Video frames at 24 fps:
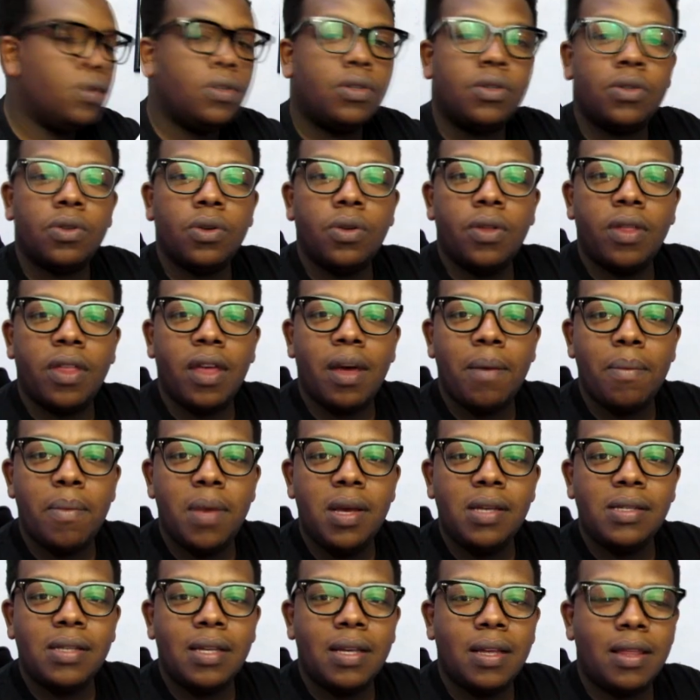So the
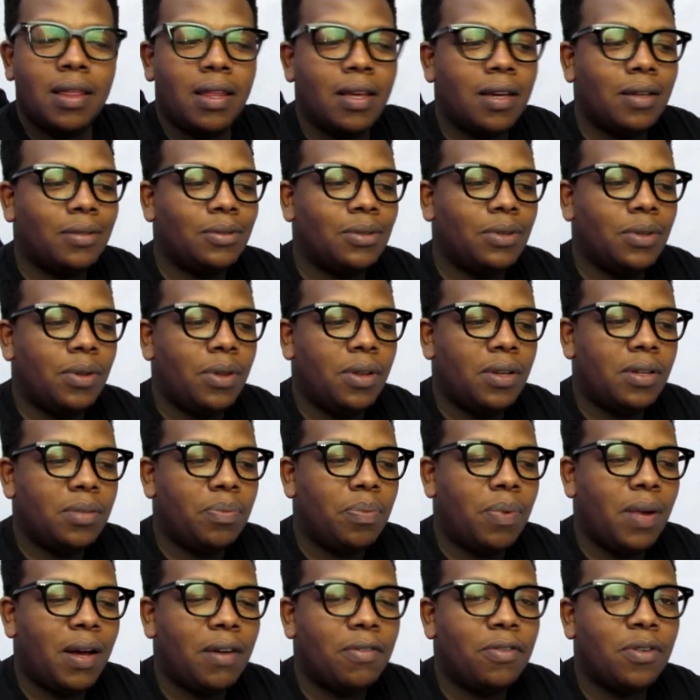amazing thing with this
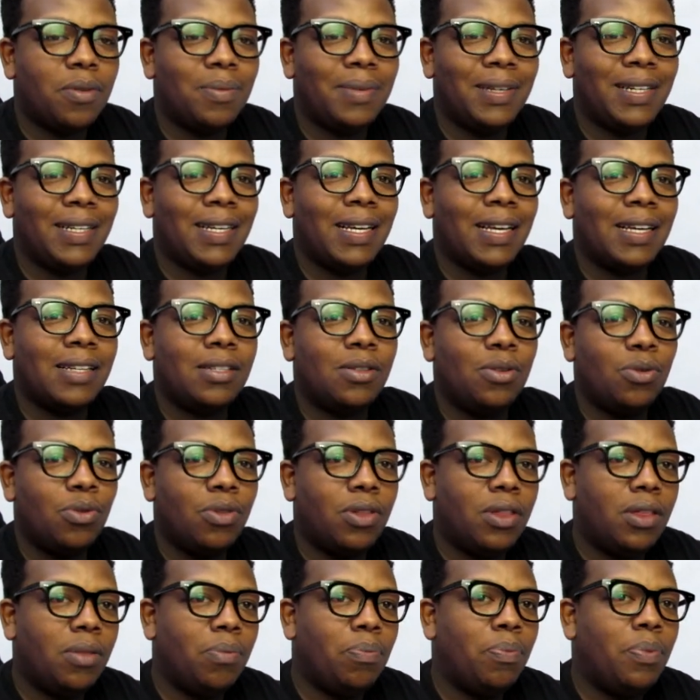platform, it gets to
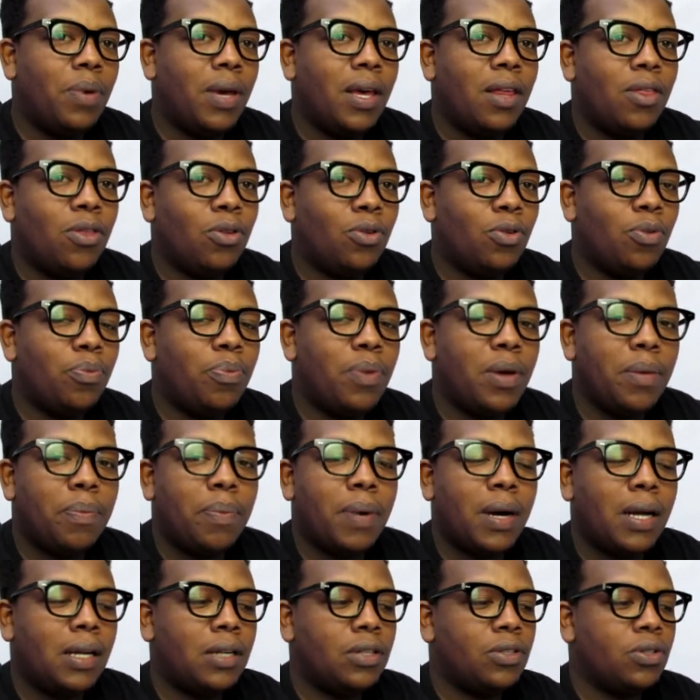pay through
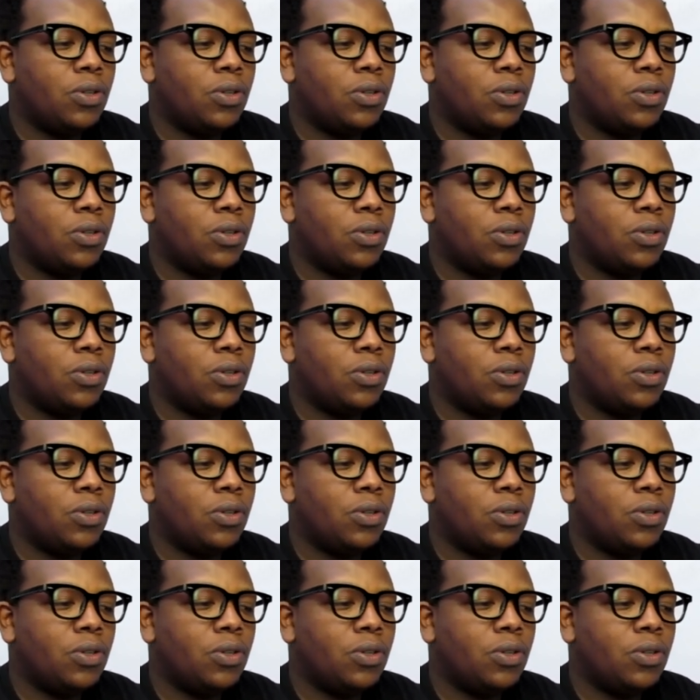PayPal.